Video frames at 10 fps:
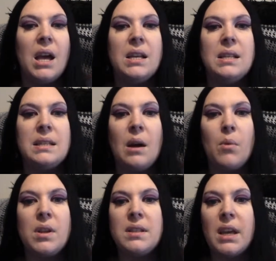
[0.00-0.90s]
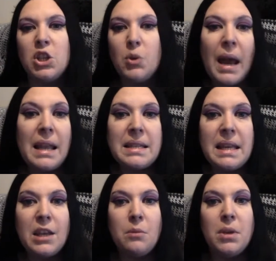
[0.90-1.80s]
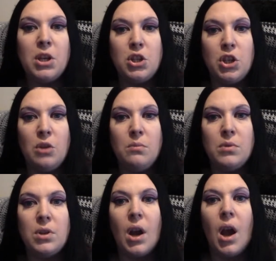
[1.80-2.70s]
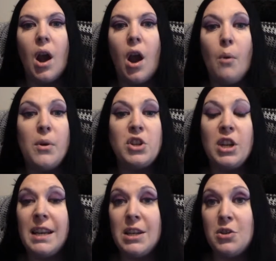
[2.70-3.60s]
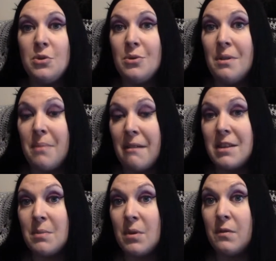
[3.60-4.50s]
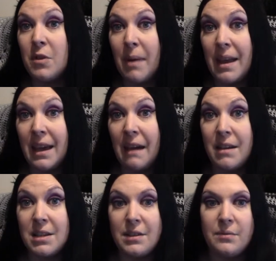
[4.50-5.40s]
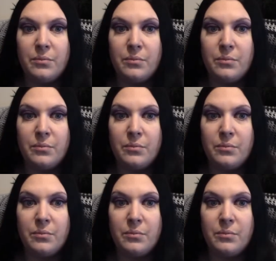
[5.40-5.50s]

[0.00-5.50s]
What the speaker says: Someone's sexuality can be assumed, which could lead to embarrassment for the main character.